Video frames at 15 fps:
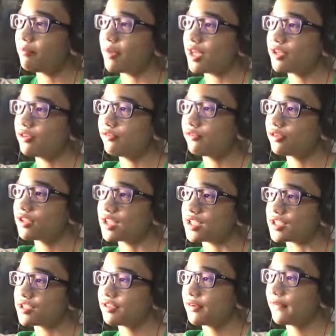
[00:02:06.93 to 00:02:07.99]
menu for
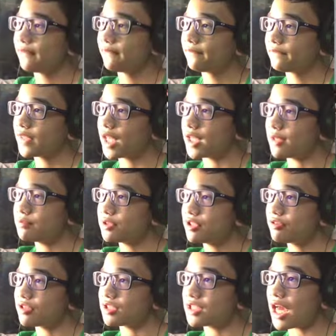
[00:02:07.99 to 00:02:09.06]
this, and I'm serious.